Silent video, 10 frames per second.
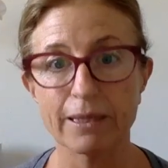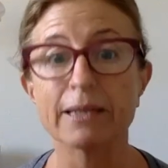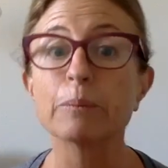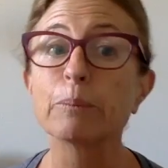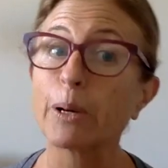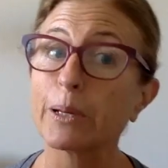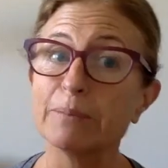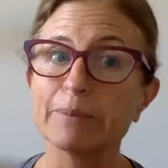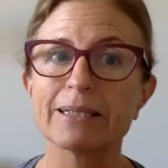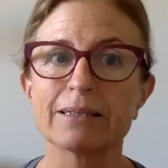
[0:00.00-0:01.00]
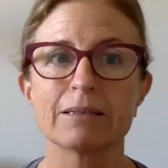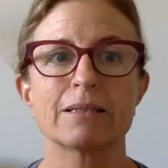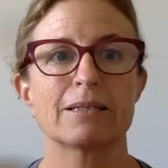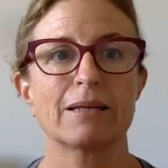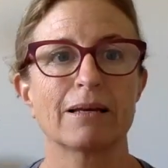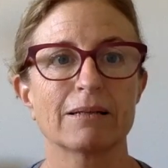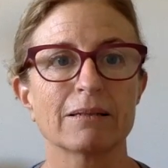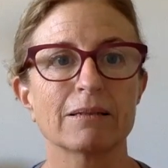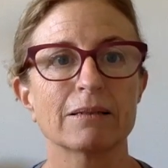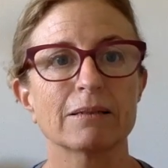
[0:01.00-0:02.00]
Like embodiment
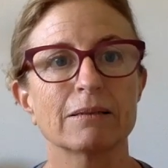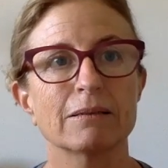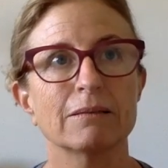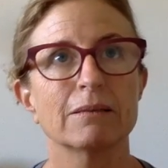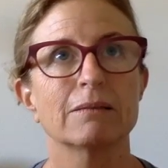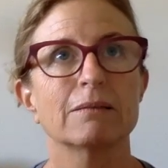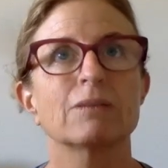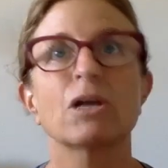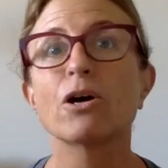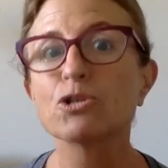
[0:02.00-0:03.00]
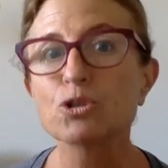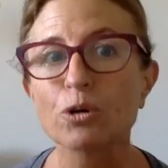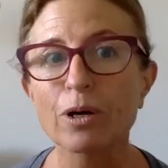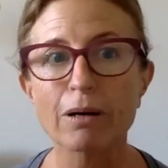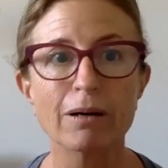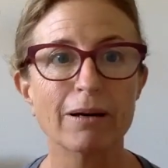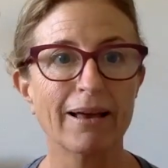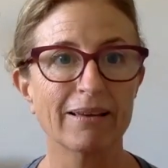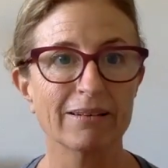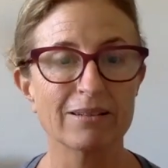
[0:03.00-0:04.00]
and tantra,
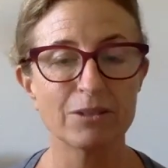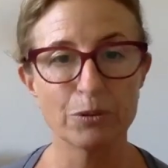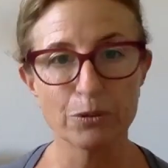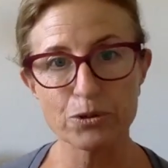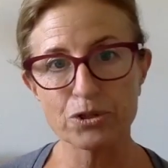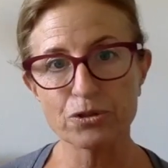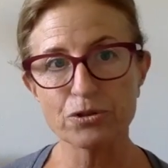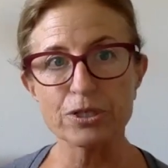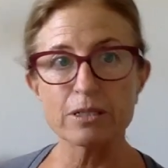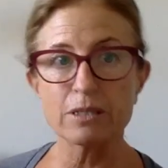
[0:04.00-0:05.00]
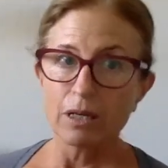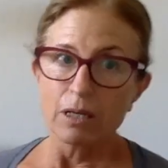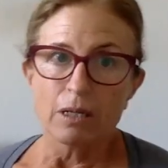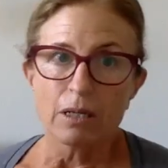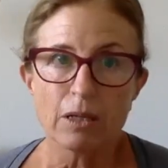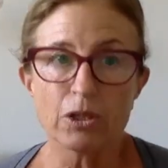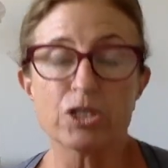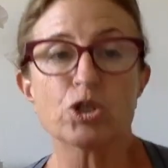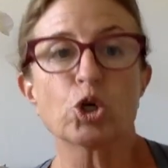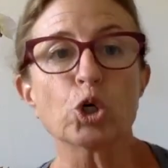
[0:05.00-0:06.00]
and there's these
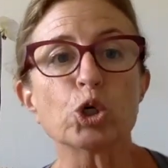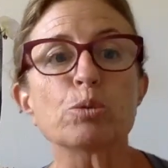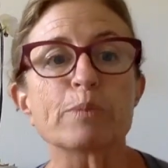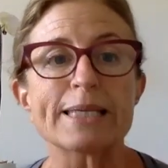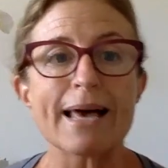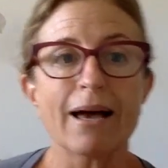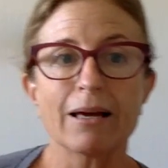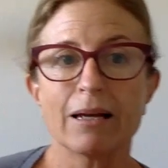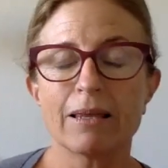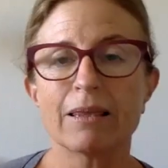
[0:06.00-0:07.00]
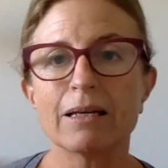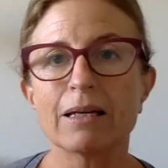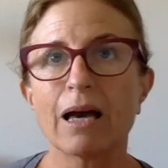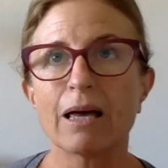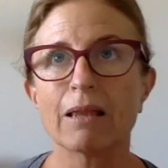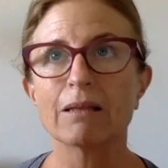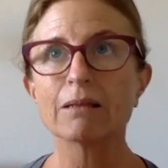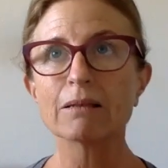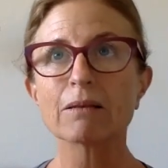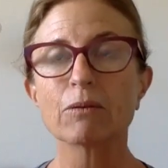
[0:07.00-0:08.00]
terms that I think get
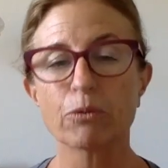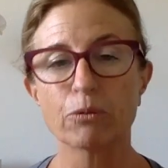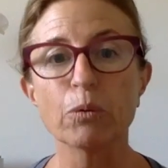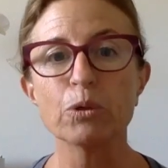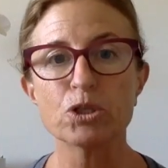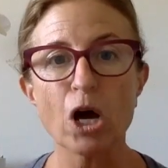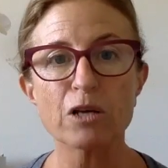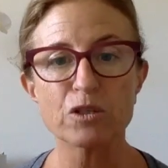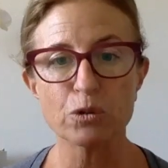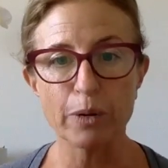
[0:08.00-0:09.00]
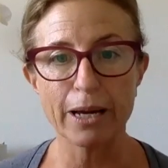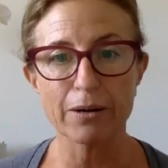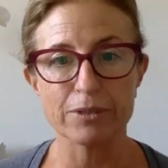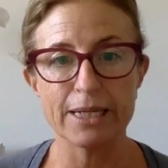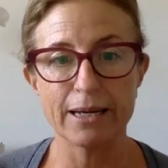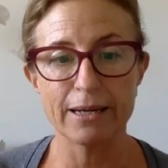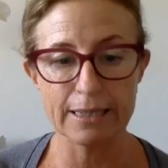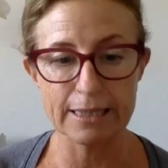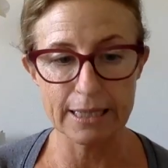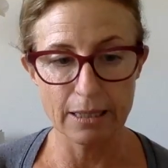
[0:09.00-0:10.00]
tossed around,
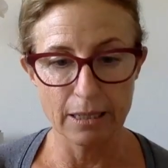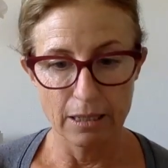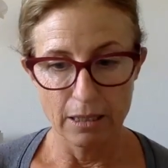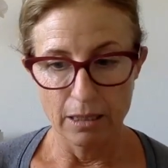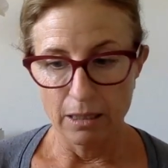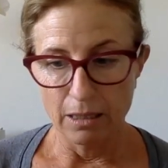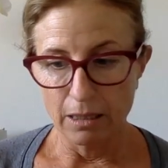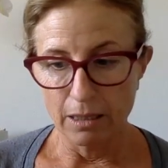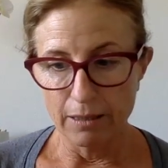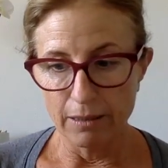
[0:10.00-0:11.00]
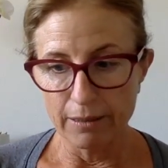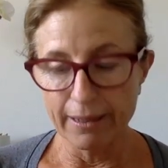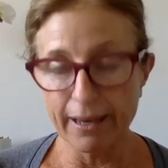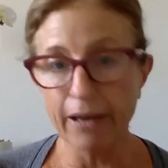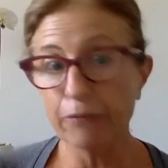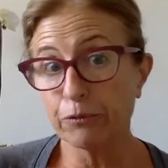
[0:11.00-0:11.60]
and they have